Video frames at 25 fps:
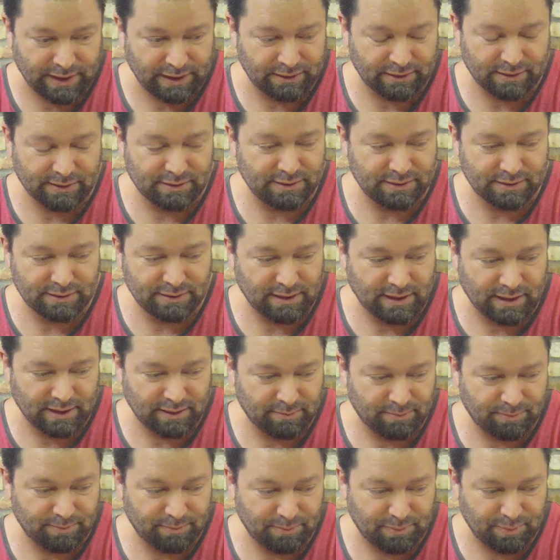Headless is not a
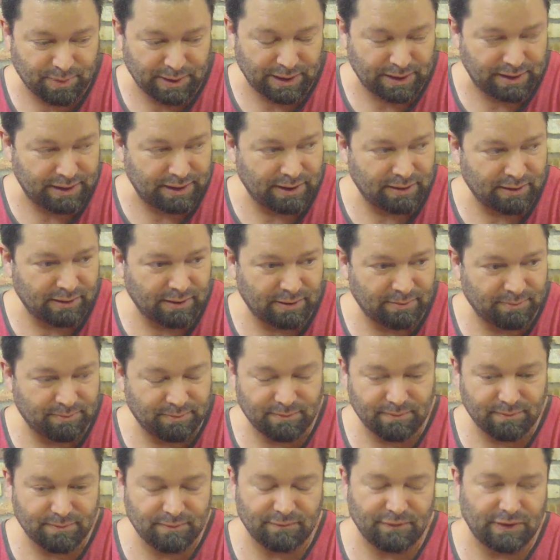big deal, I'm
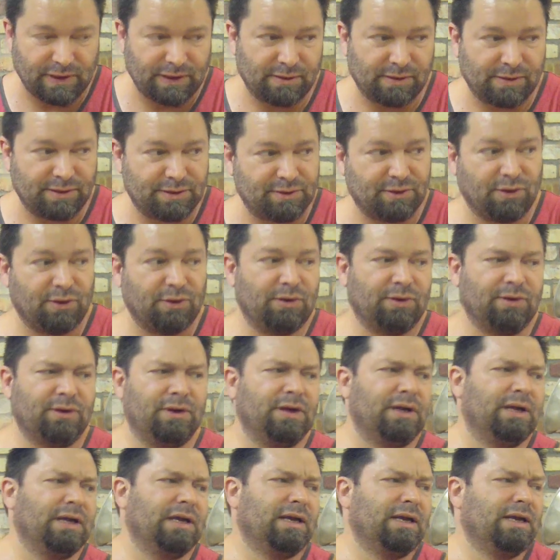fairly certain.
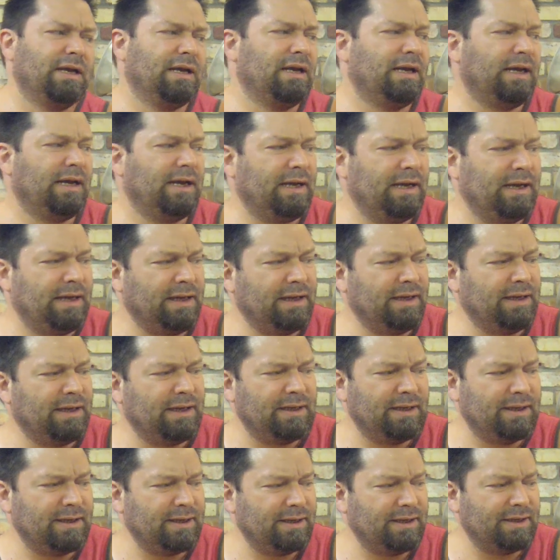
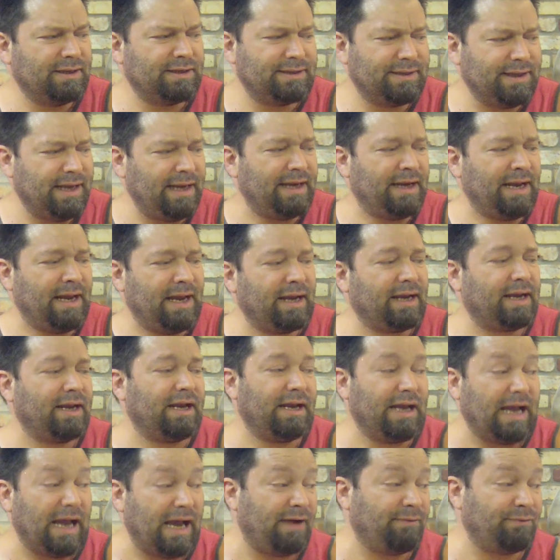Set
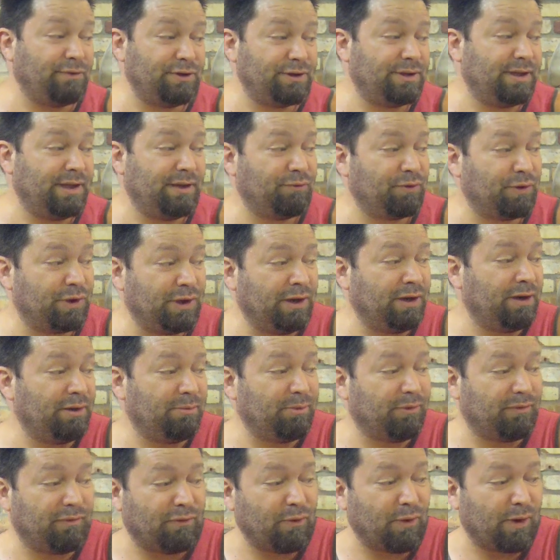neck, I've just never done it
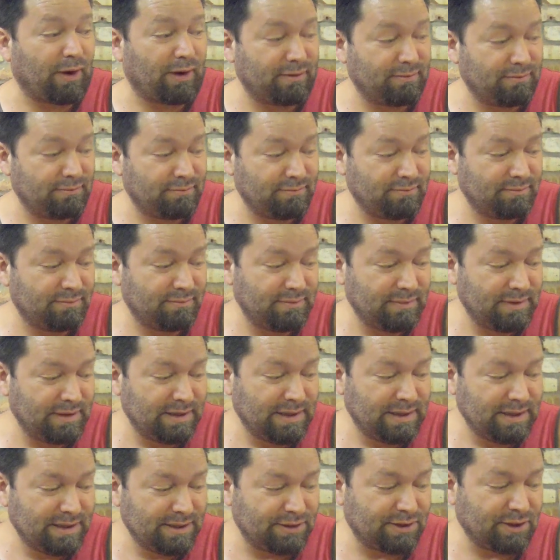before,
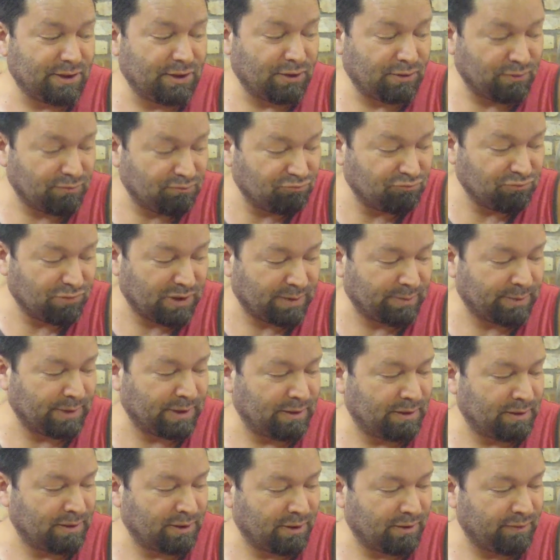so I'm a
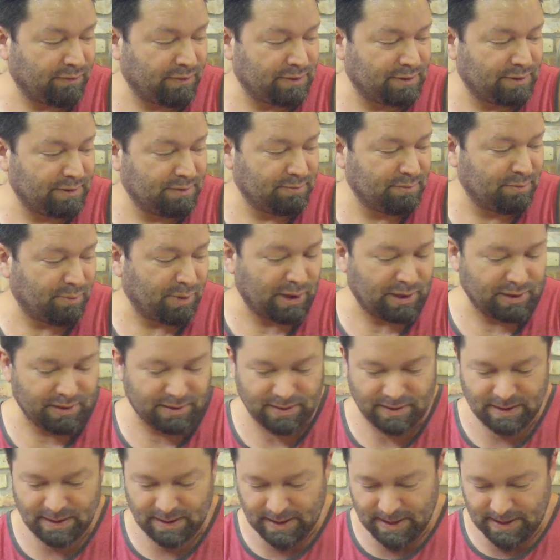little nervous, but
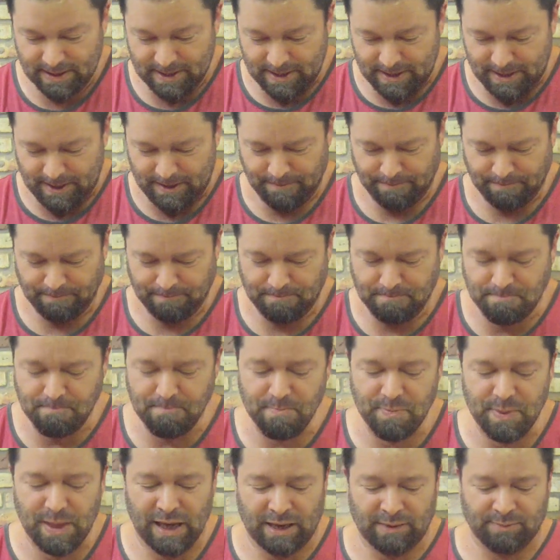
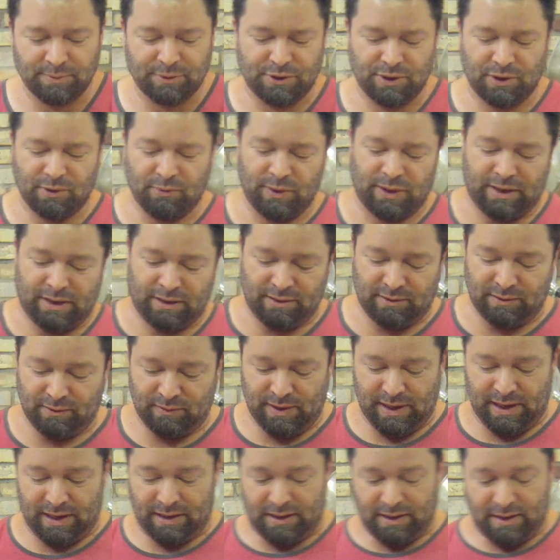I'm sure we can do
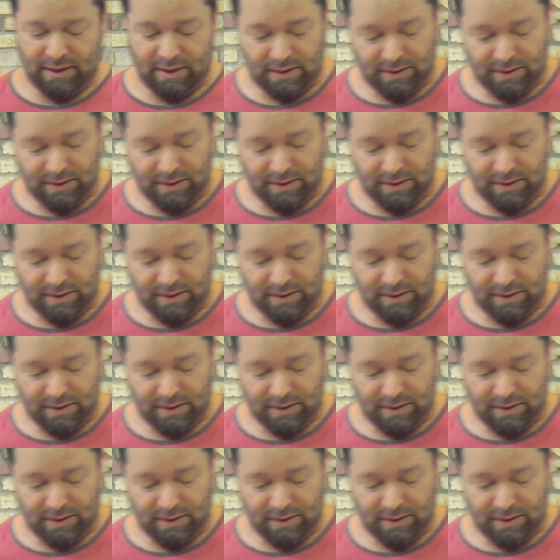that.